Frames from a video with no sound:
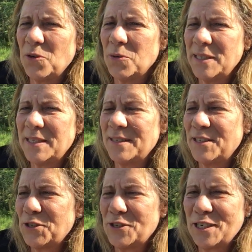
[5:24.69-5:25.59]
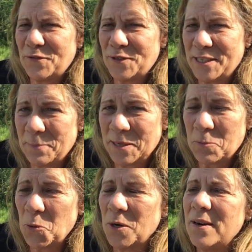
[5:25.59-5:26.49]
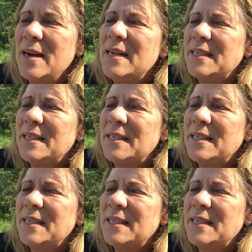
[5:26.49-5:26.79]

You're always searching for something more.